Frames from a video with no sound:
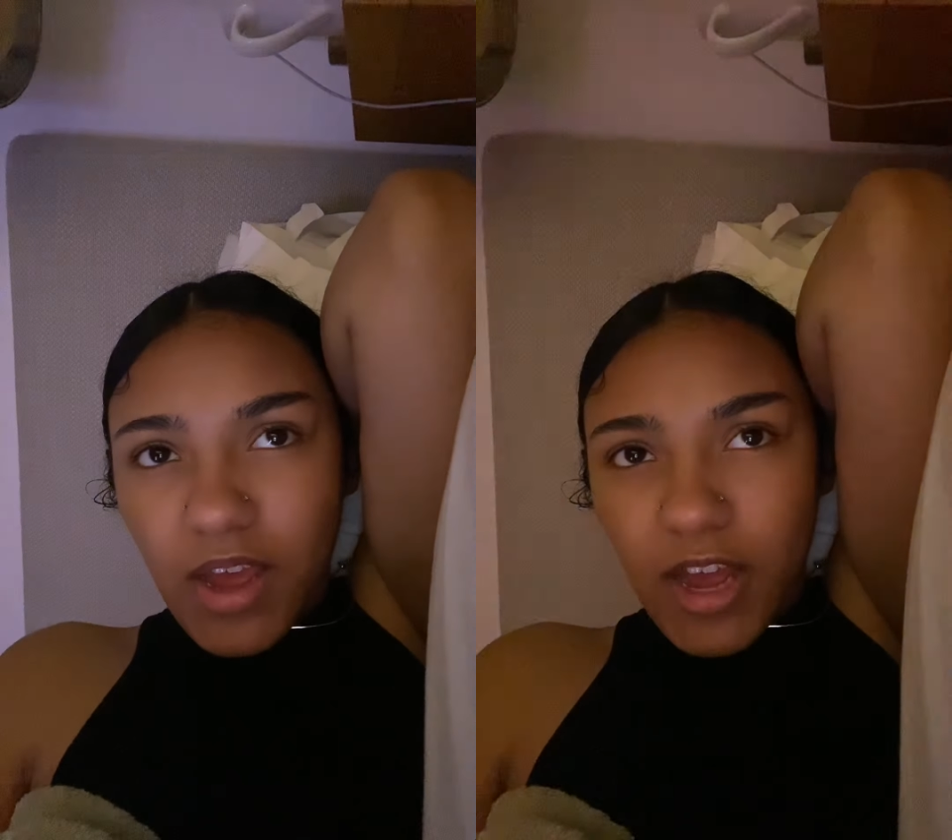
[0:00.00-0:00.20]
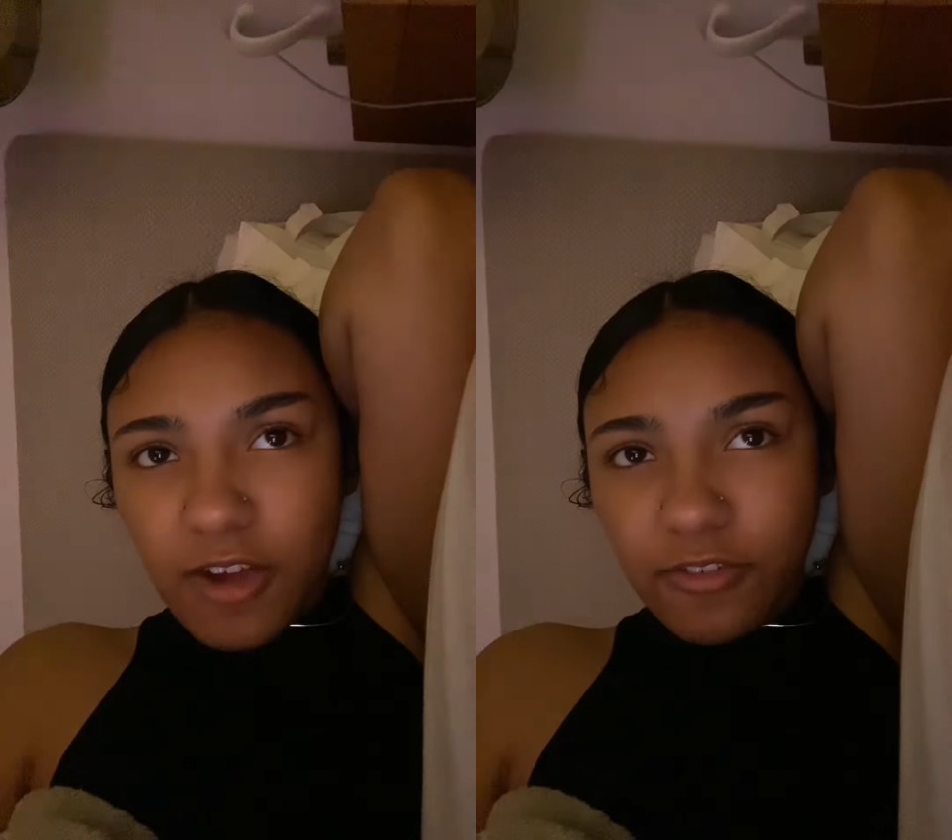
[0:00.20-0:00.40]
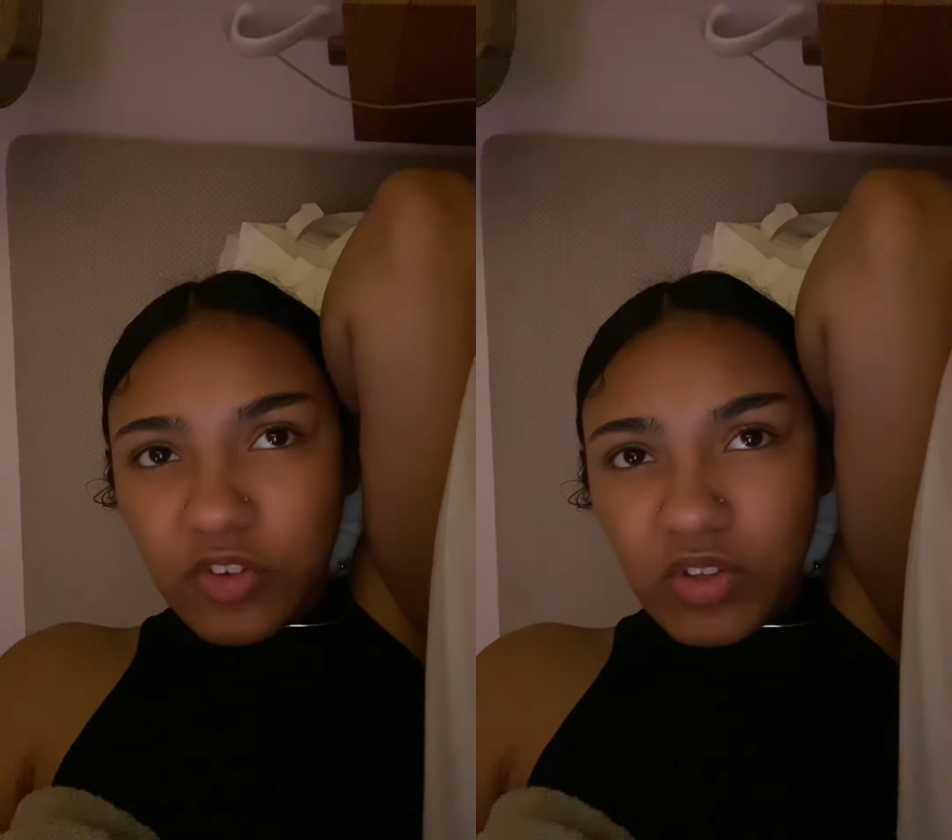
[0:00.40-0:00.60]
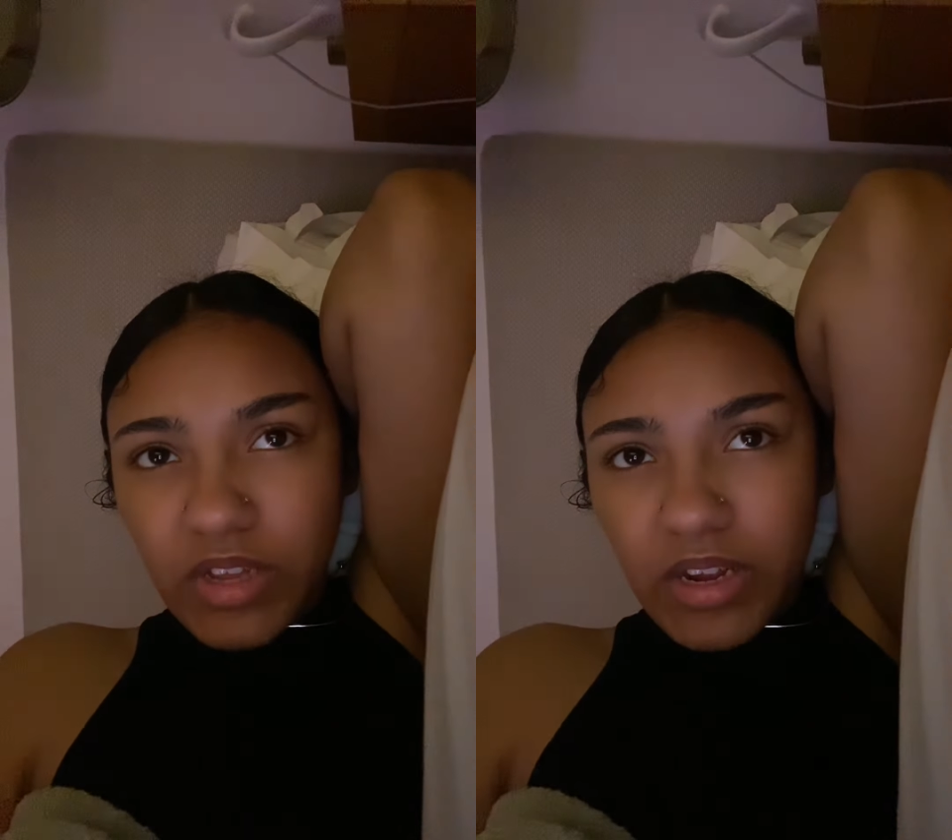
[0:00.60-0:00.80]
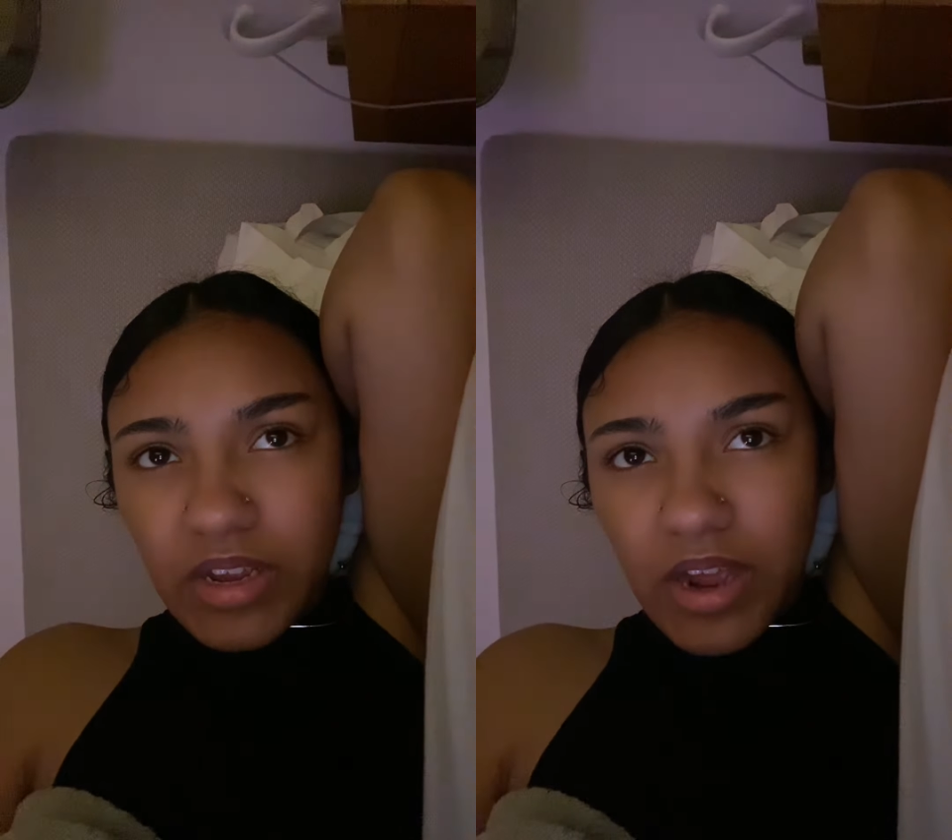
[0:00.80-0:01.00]
I feel
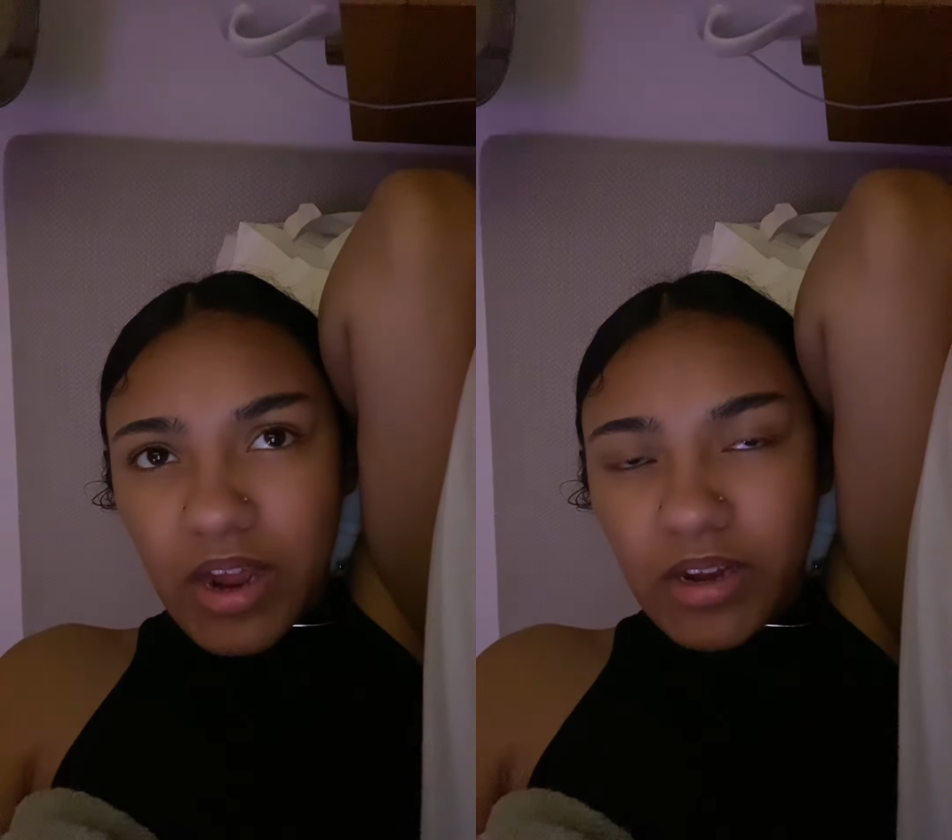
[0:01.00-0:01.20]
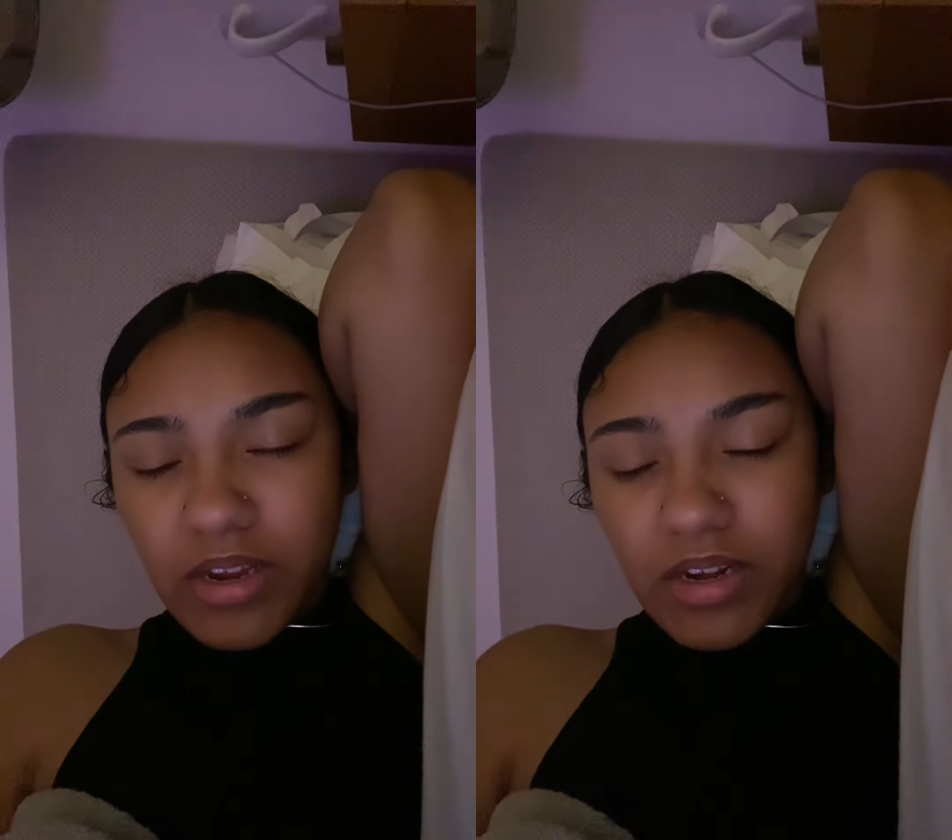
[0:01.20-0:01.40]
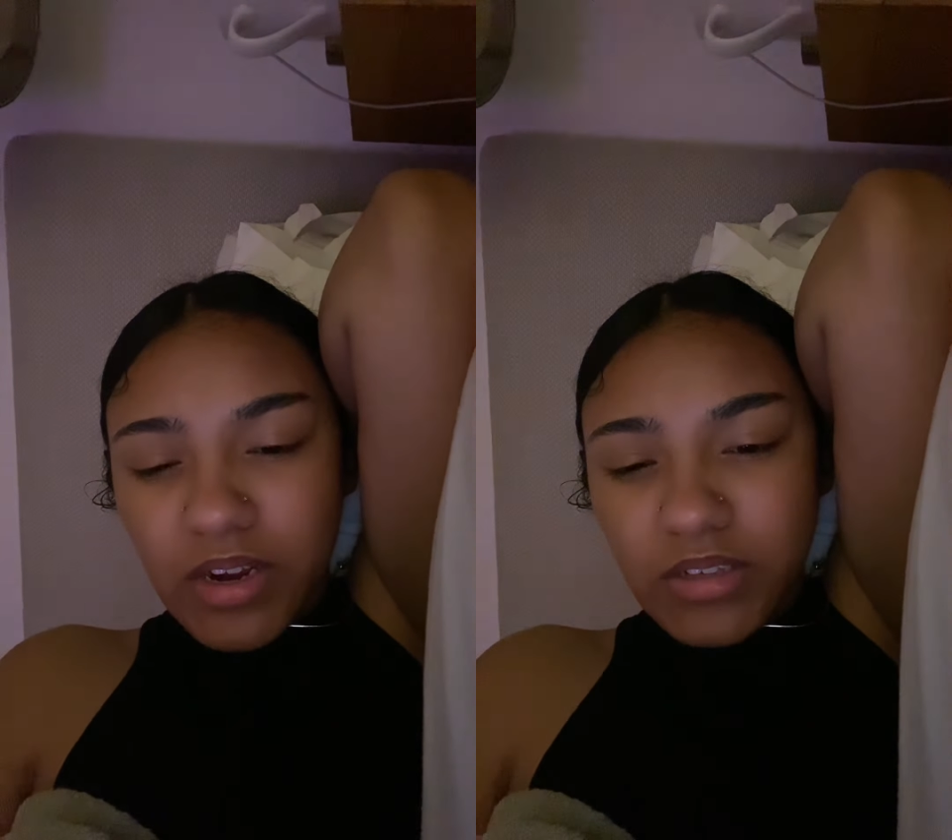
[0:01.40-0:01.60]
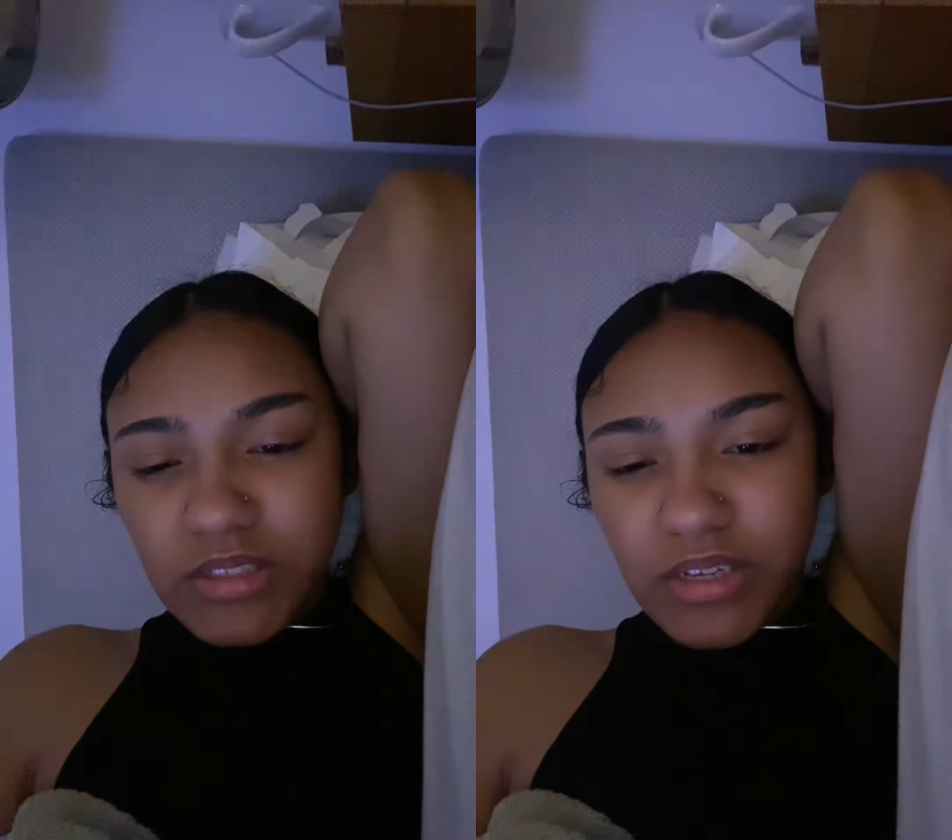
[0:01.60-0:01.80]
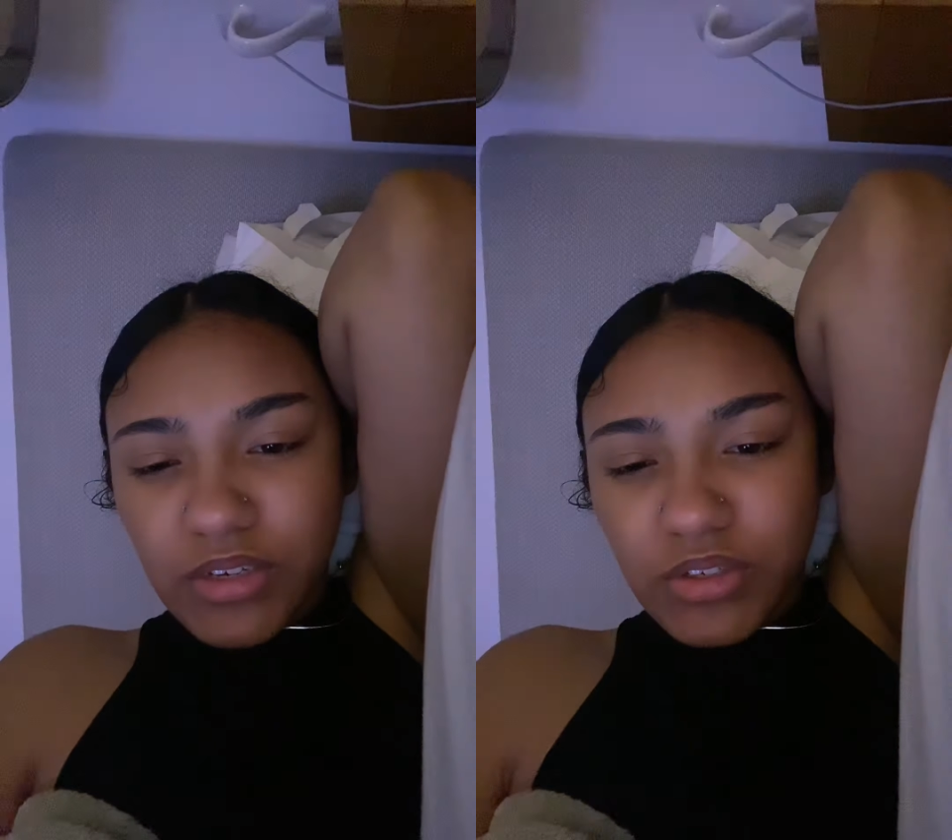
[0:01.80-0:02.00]
like I cannot
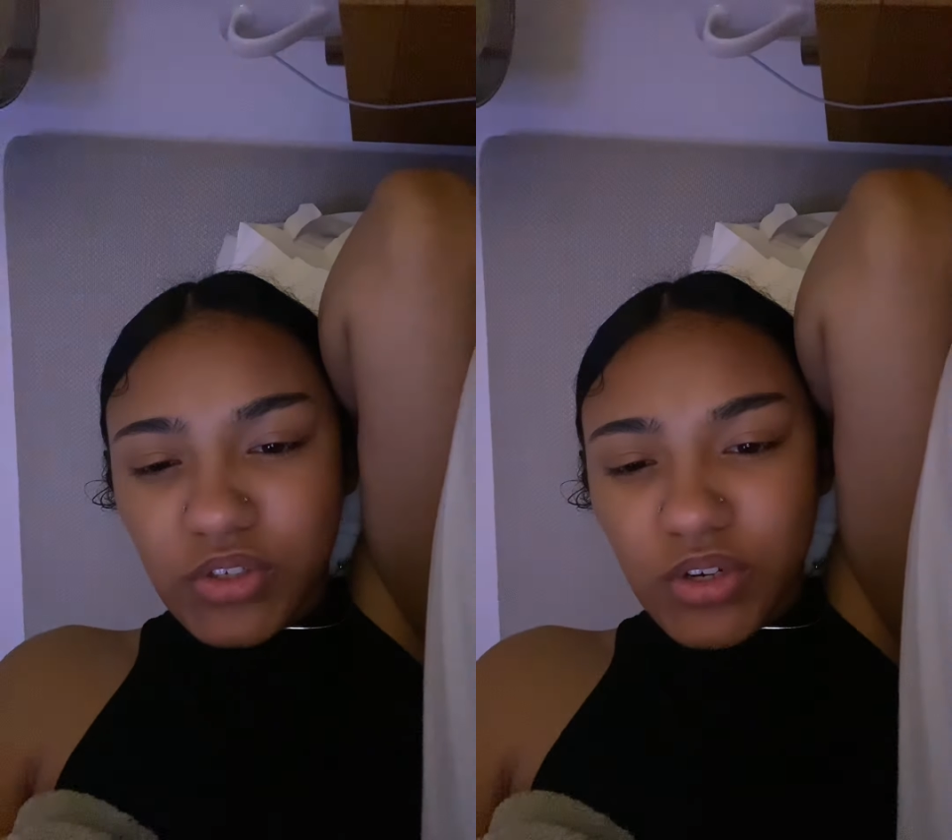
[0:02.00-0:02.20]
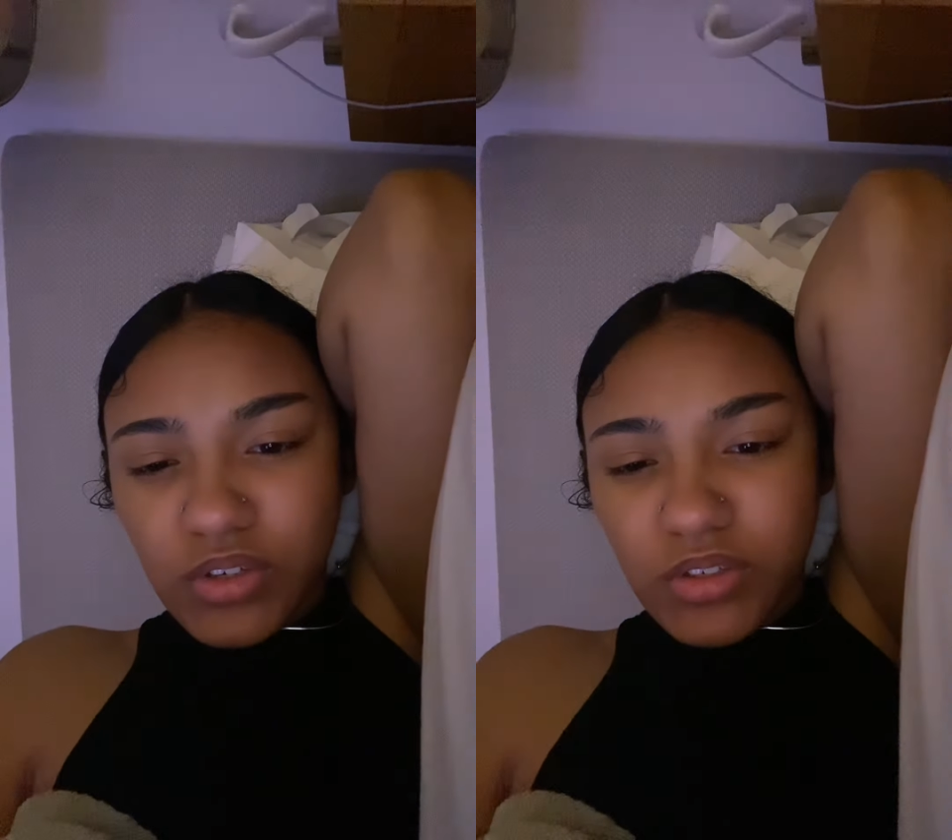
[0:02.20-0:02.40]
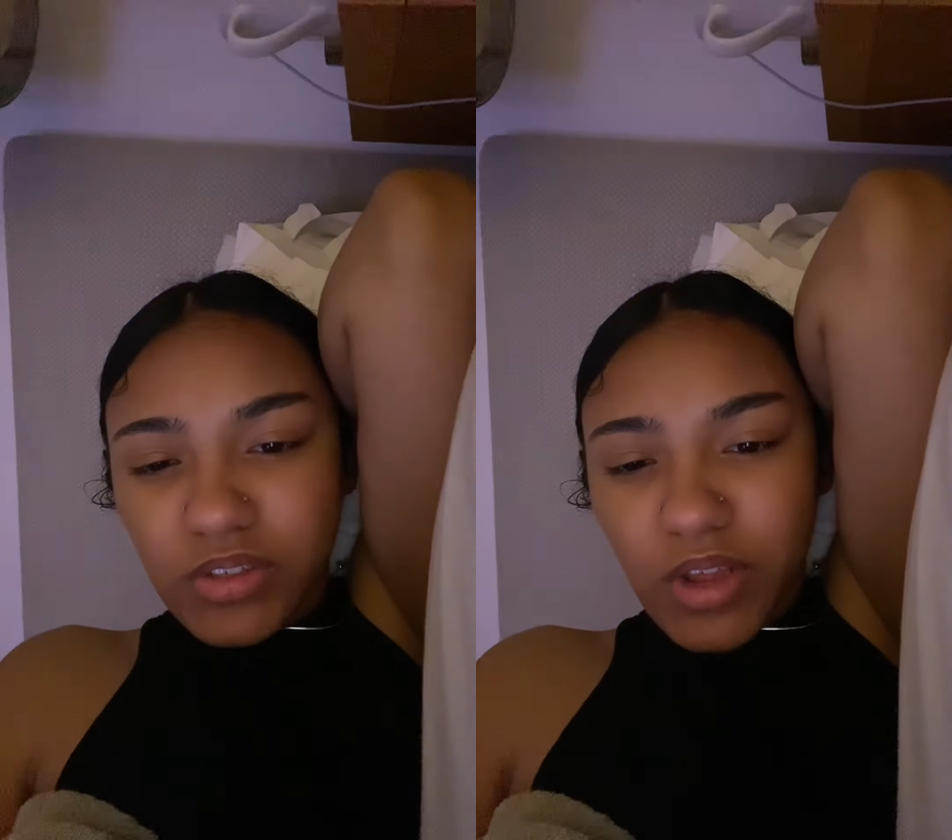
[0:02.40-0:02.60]
attend a church